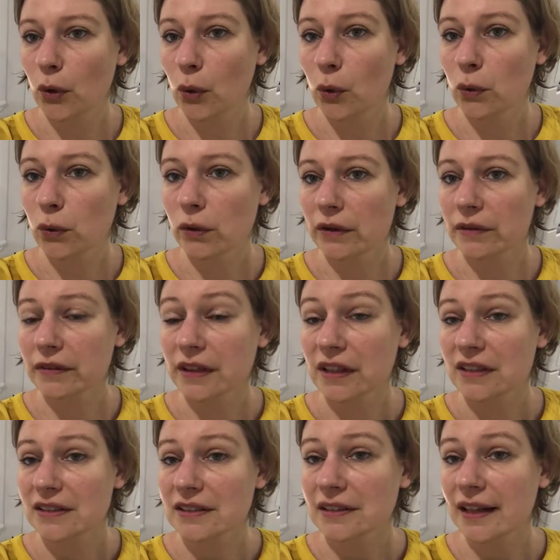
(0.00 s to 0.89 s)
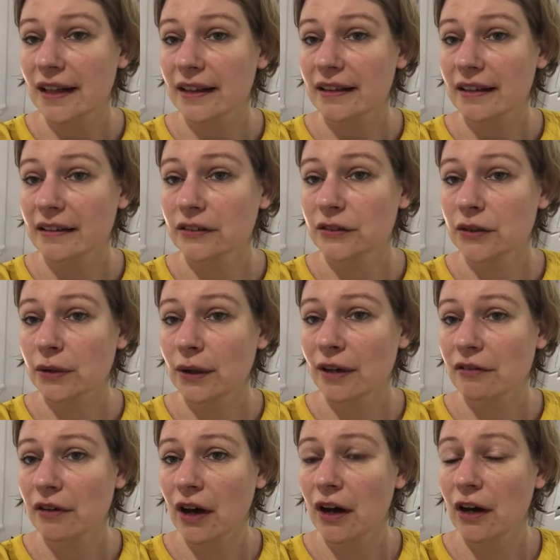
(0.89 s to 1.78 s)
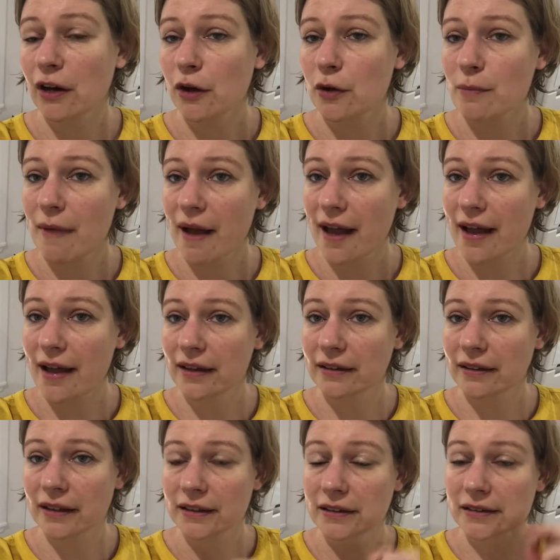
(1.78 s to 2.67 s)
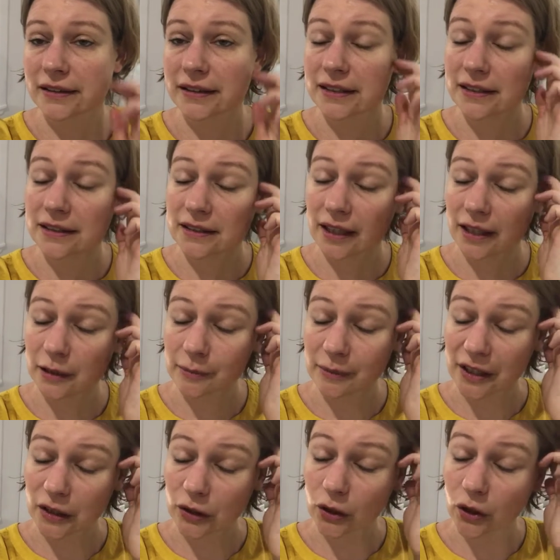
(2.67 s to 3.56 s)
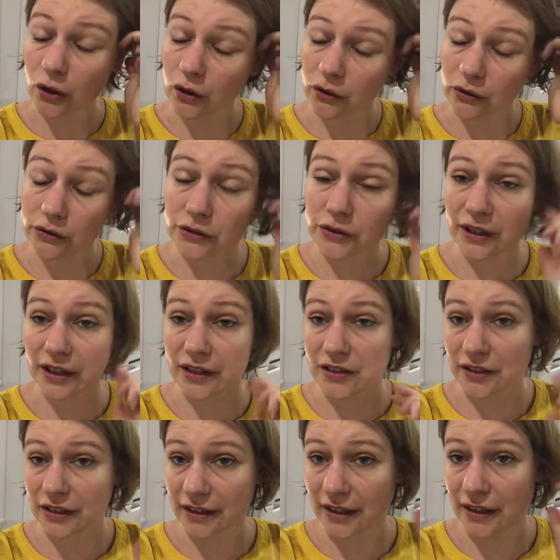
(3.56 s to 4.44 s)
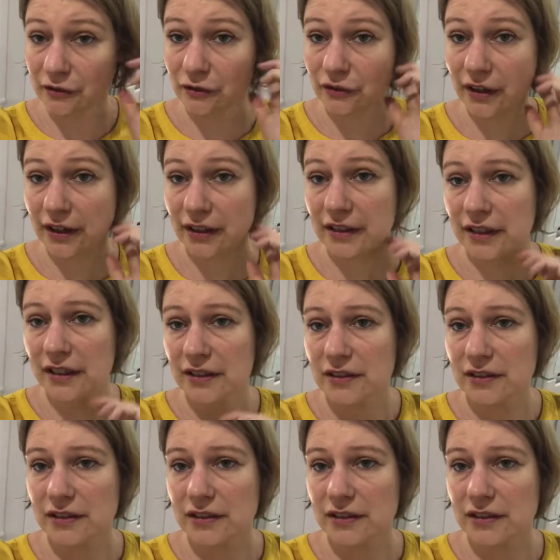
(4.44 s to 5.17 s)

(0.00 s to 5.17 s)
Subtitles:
or things that do have a home and that didn't take me long to actually find it.